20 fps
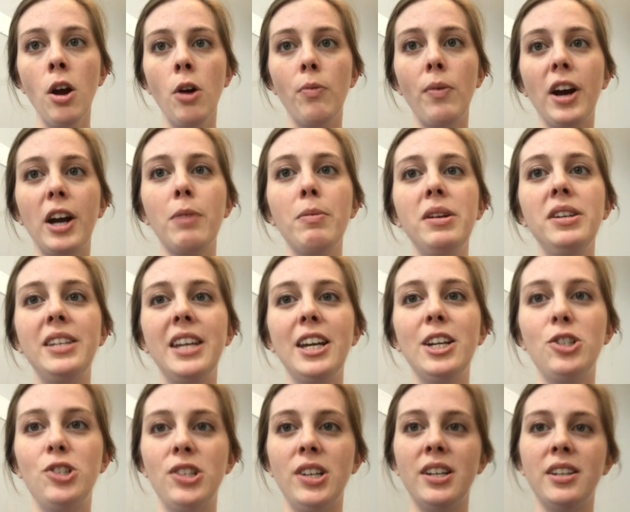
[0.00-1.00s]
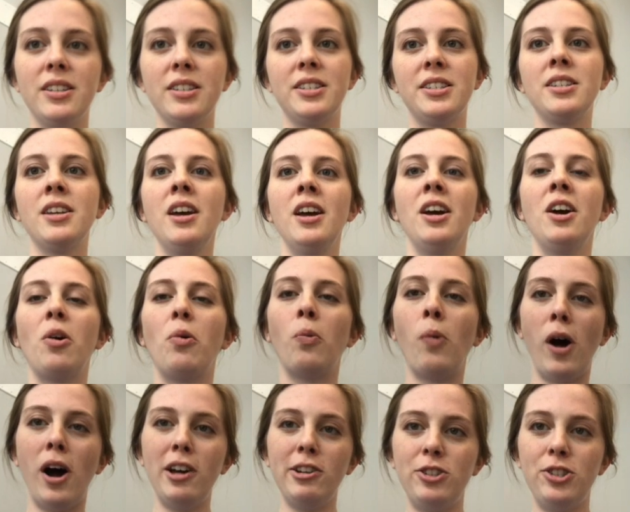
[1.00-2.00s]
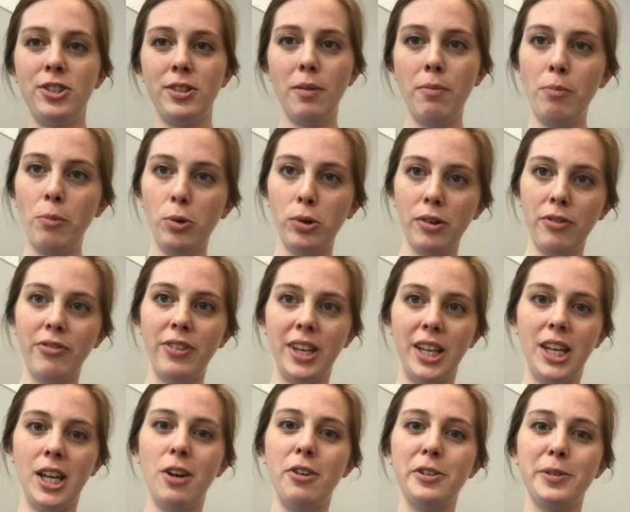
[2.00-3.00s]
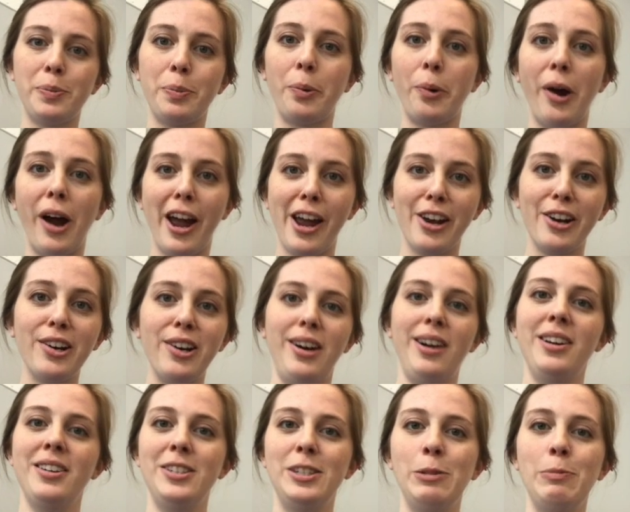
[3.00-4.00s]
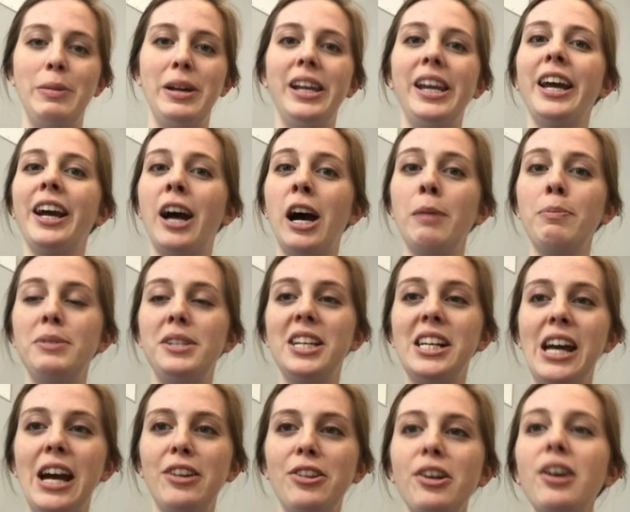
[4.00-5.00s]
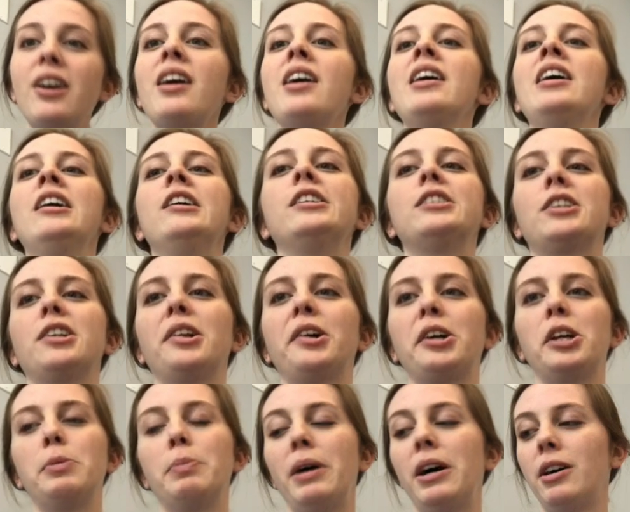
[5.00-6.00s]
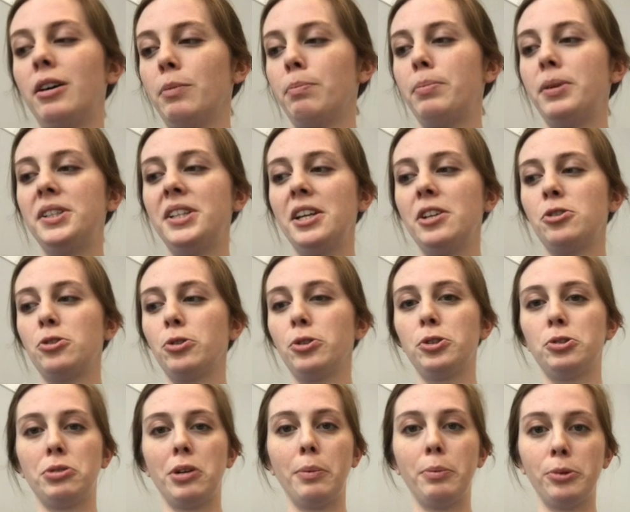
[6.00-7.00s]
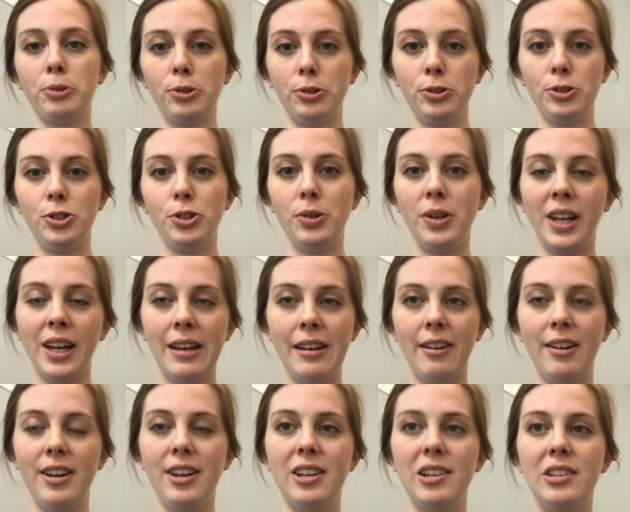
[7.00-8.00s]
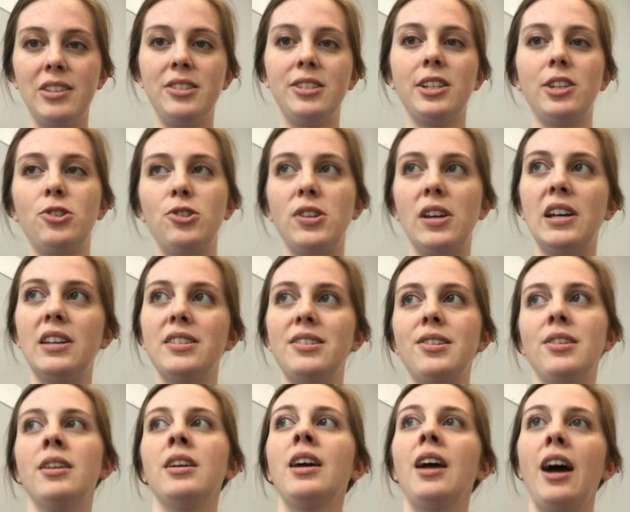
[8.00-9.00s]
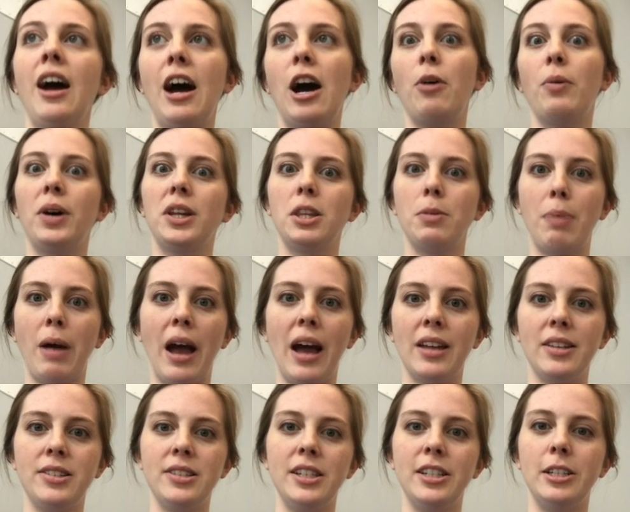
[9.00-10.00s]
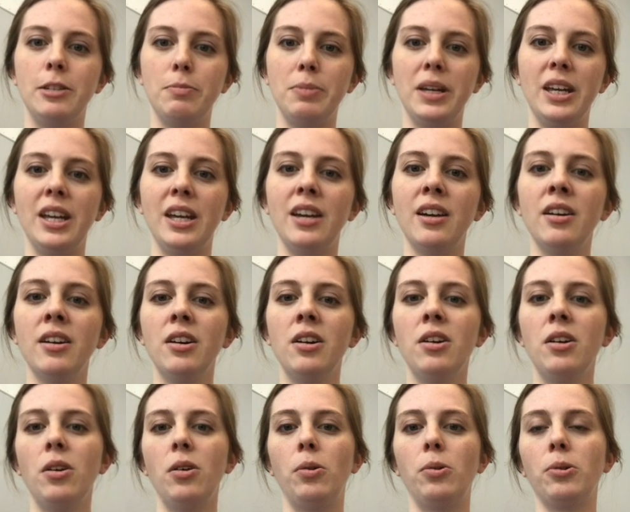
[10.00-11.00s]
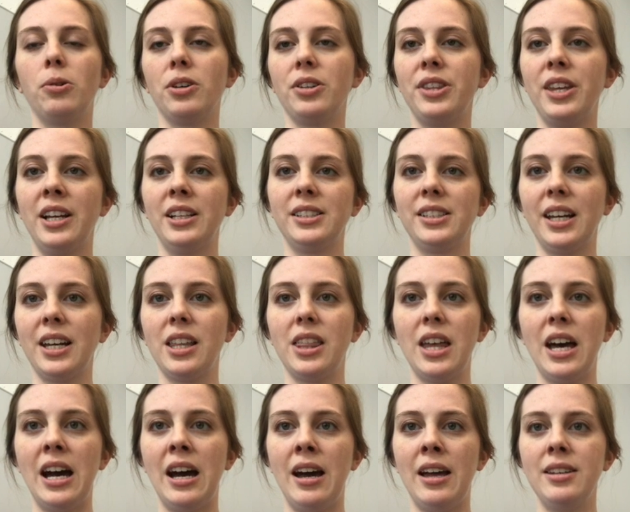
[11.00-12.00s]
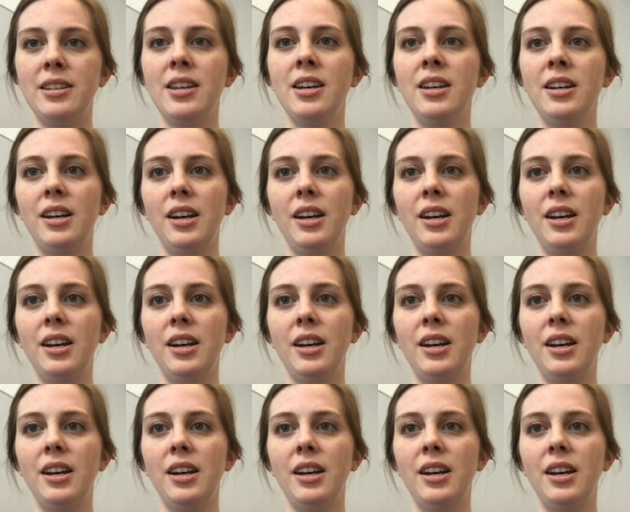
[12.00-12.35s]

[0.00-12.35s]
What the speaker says: Recommendations. Watch some more videos prior to meeting up together to learn about potential troubleshooting areas, such as how wet the pads need to be or things like that.